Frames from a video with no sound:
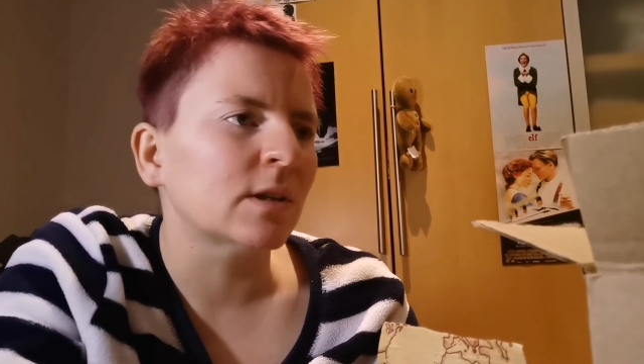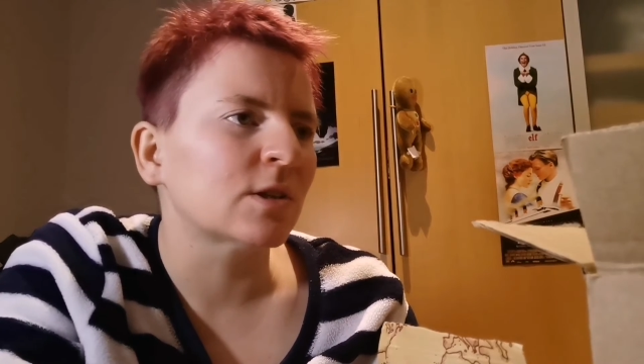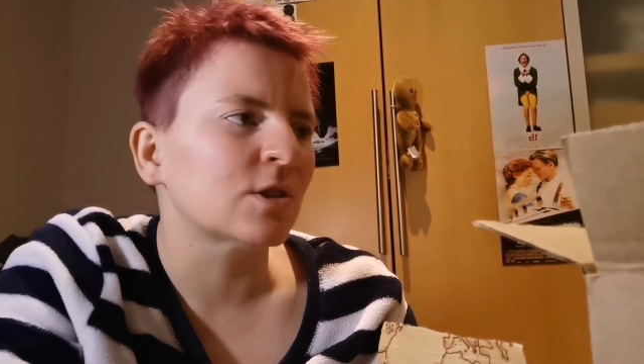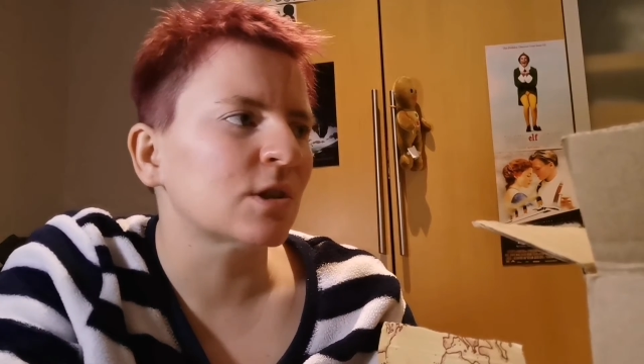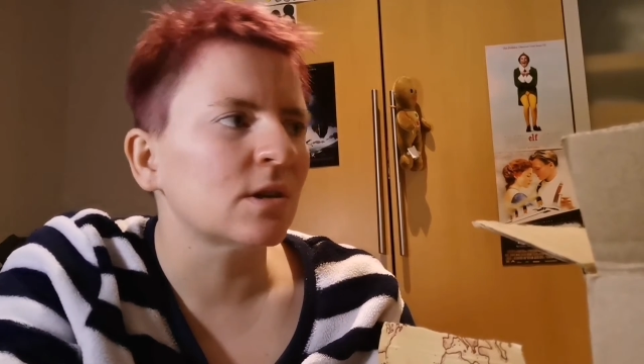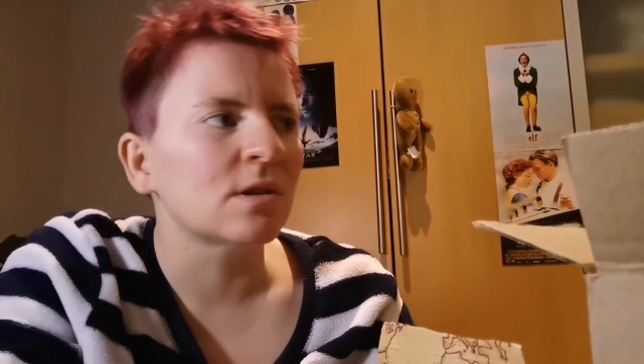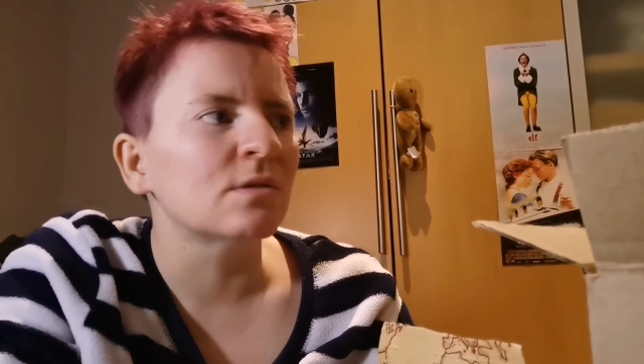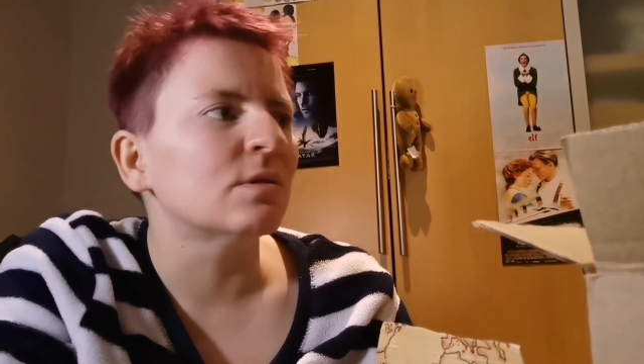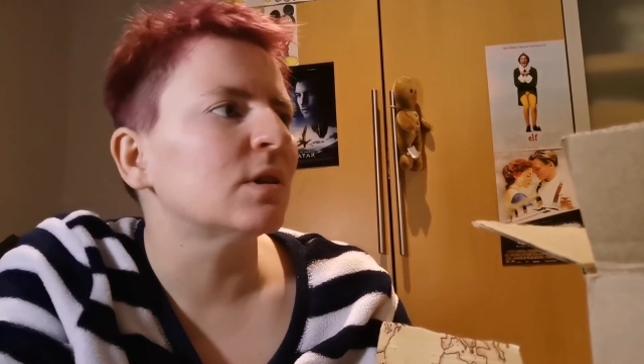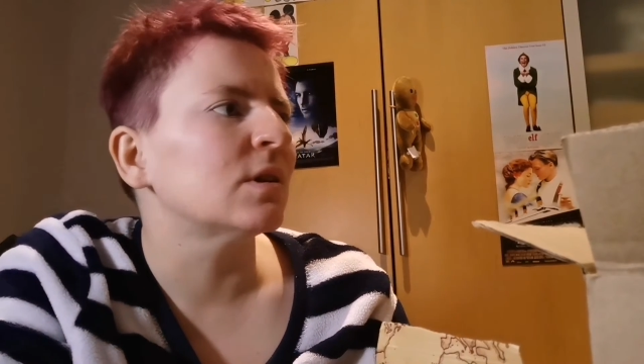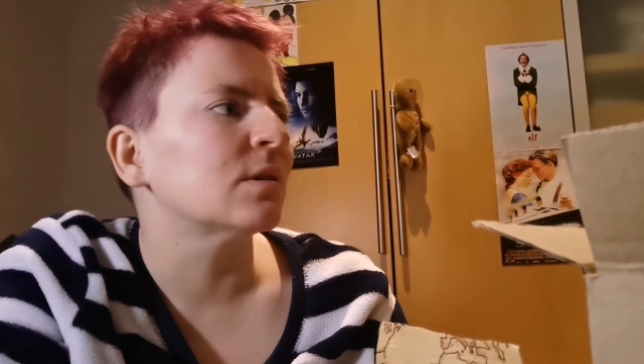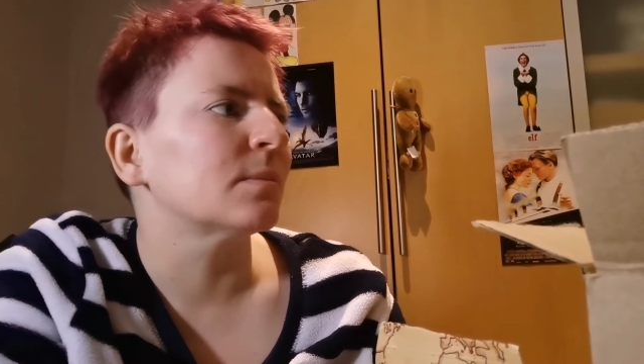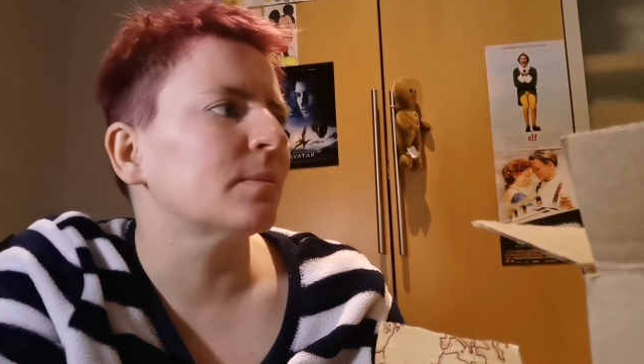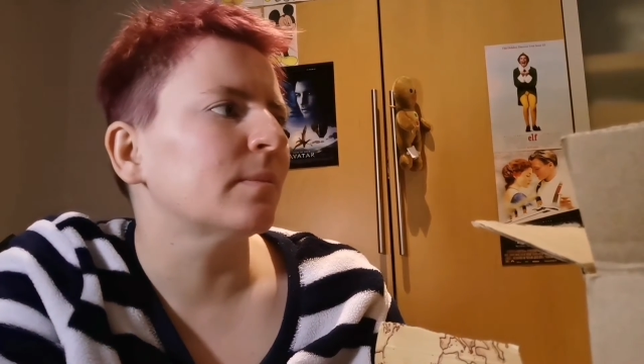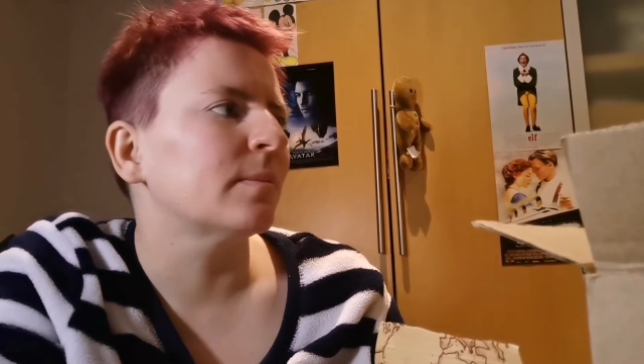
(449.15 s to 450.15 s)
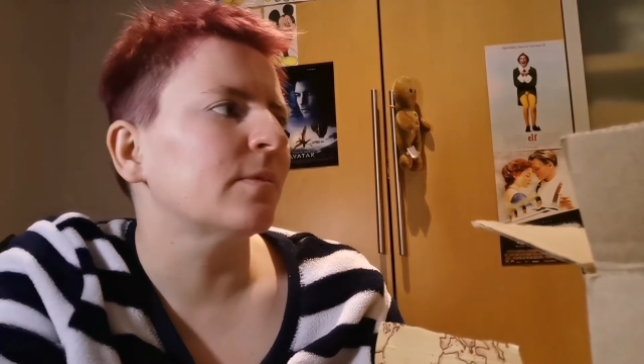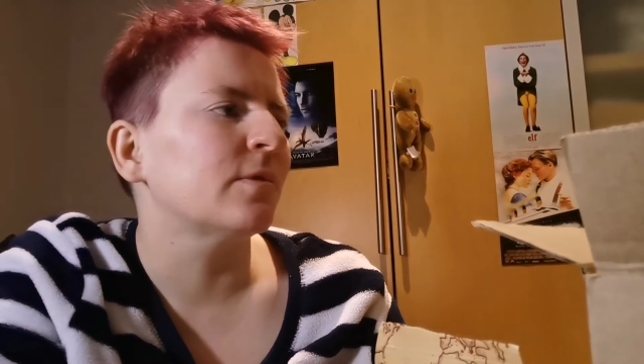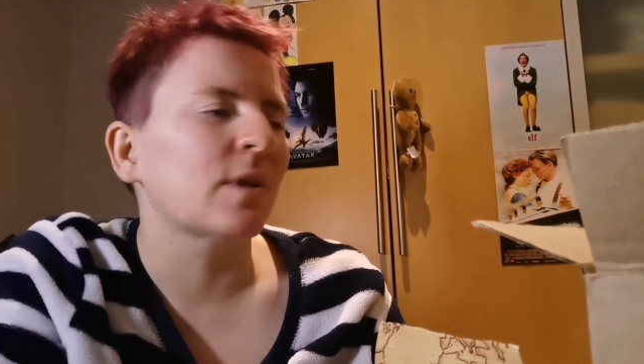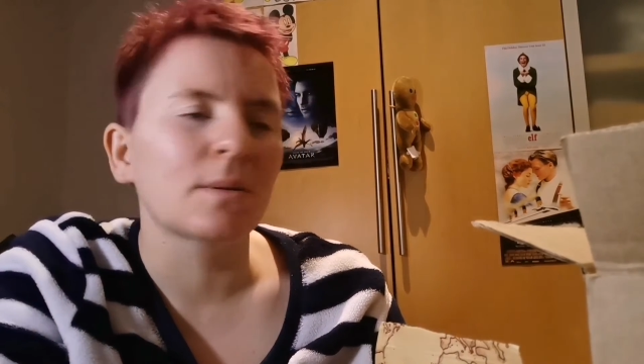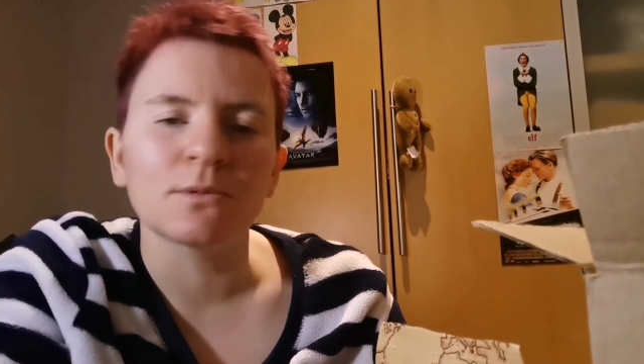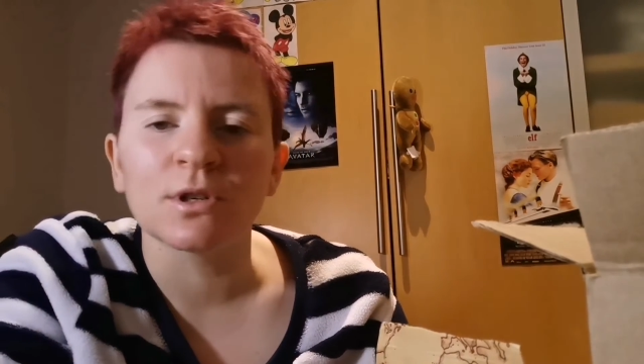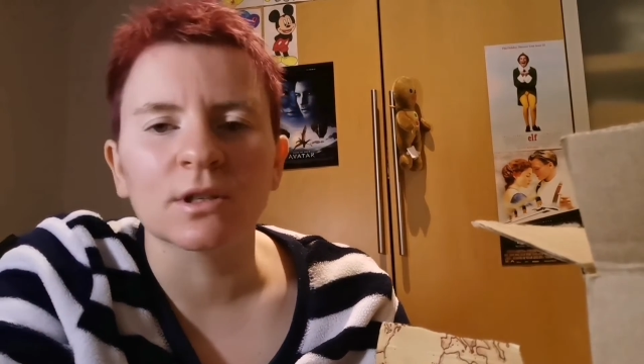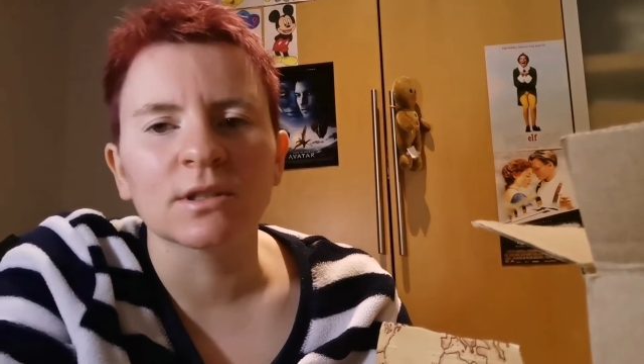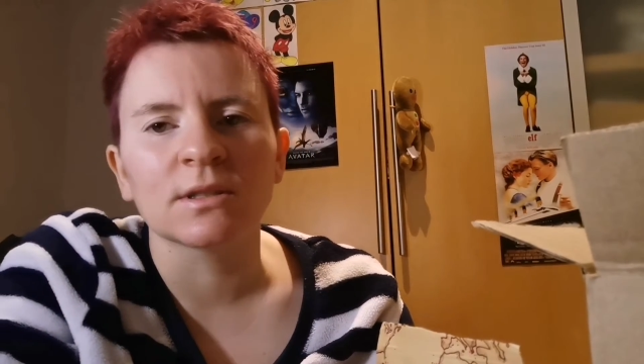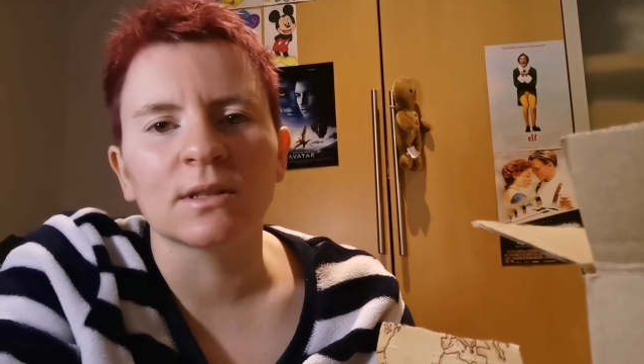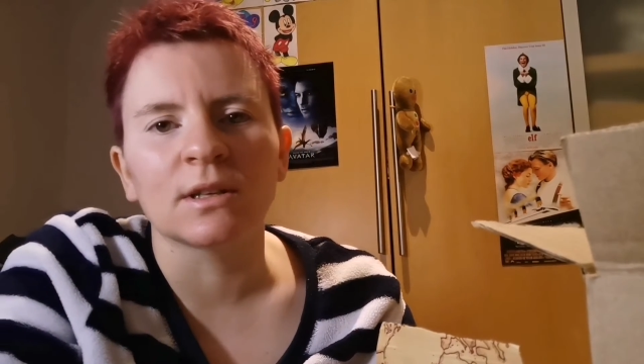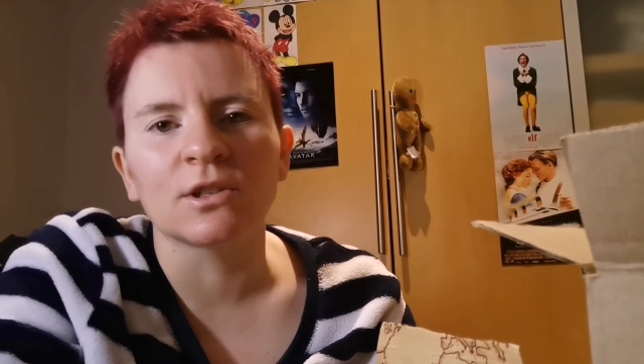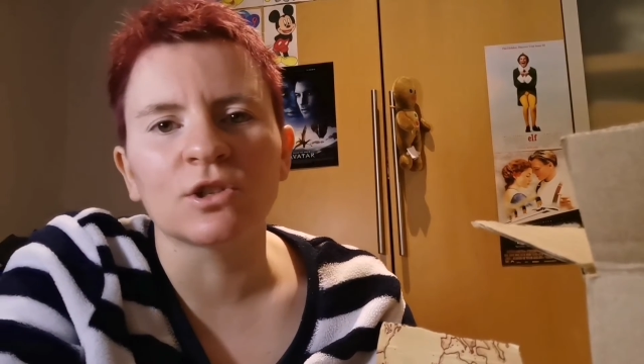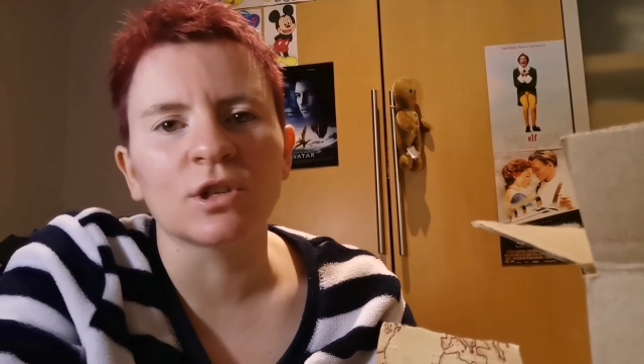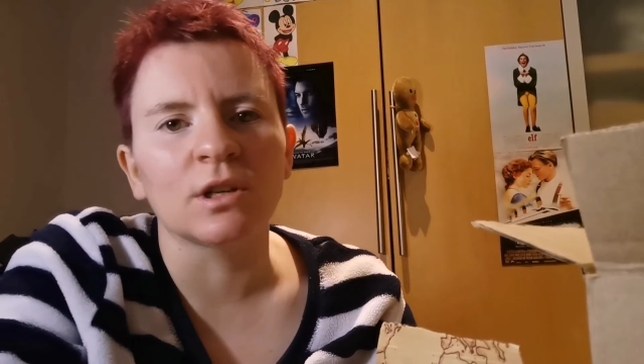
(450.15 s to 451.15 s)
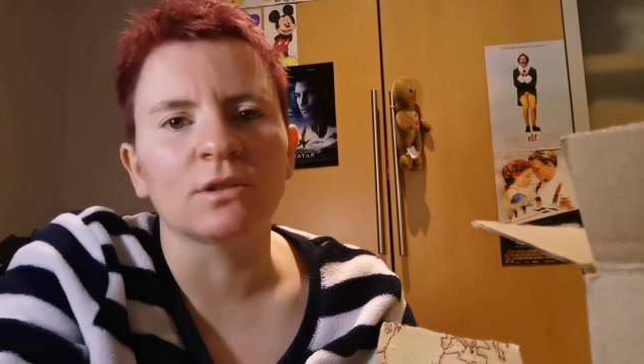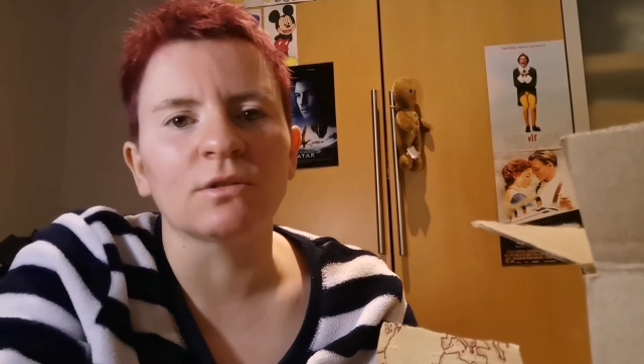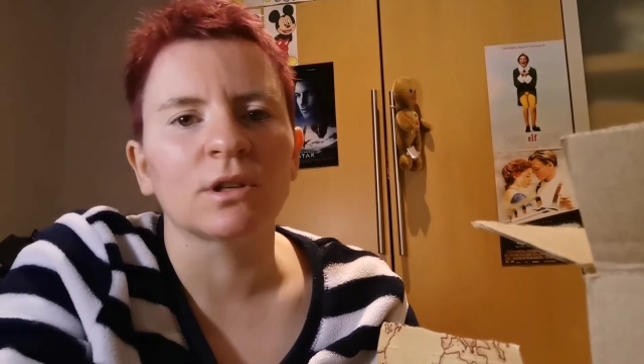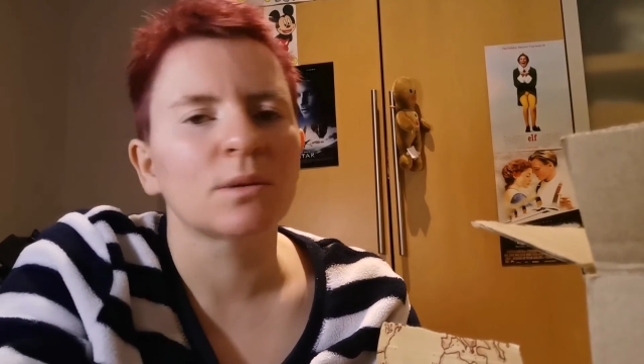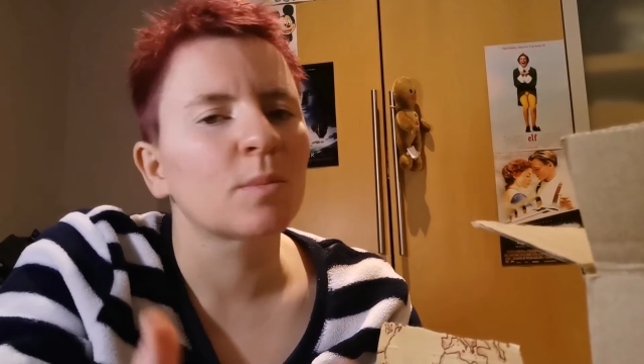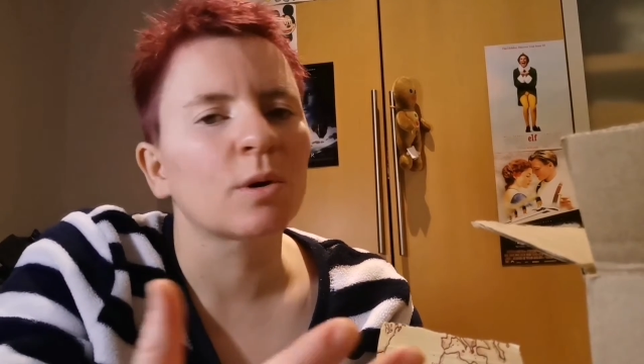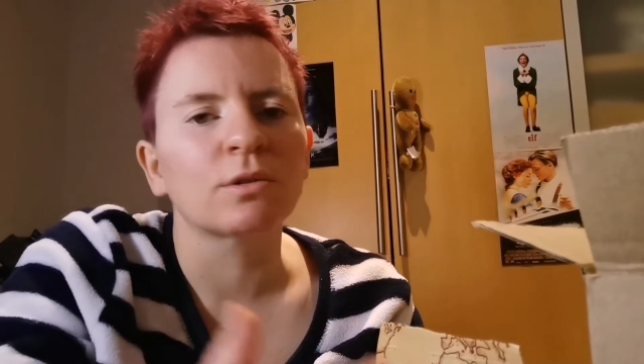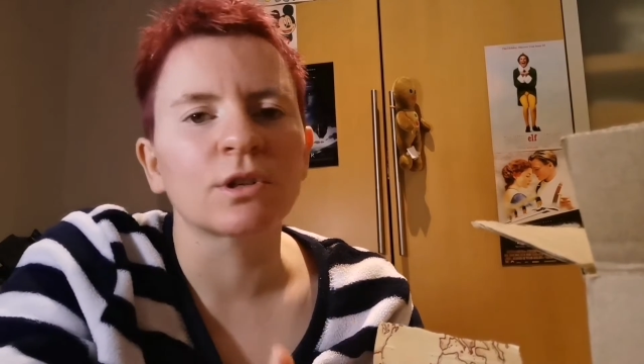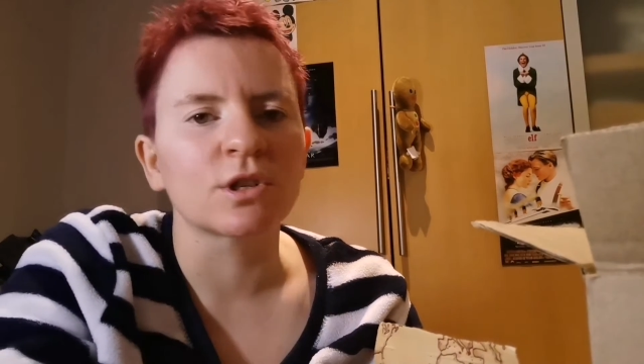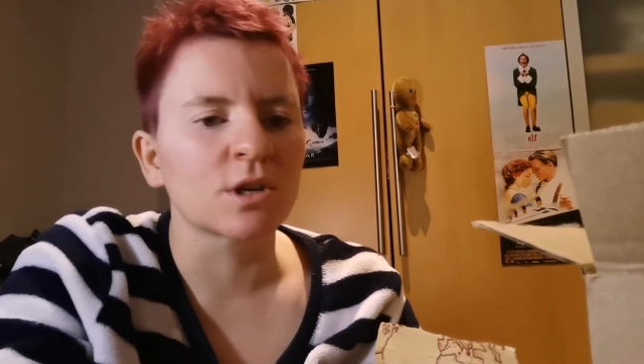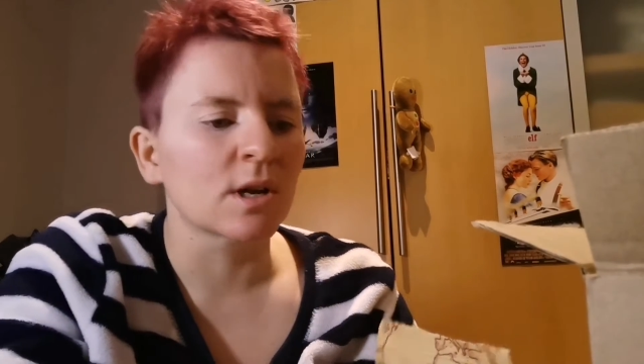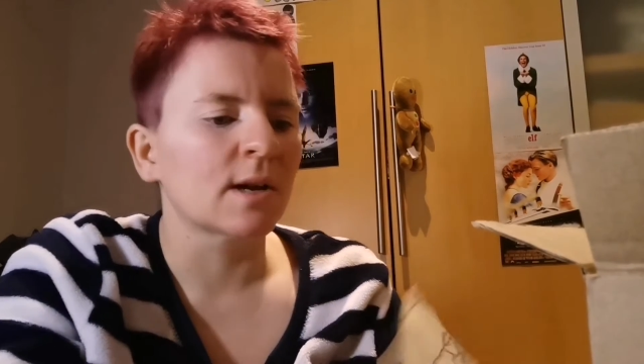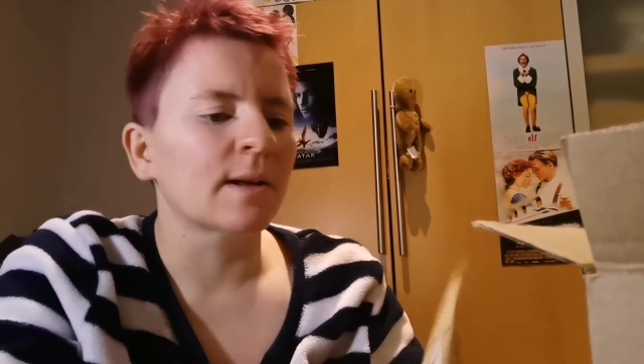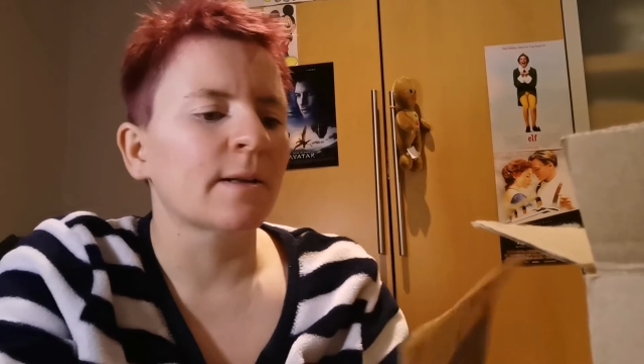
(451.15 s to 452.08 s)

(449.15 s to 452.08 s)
there's chia in your flapjacks, there's chia in your porridge.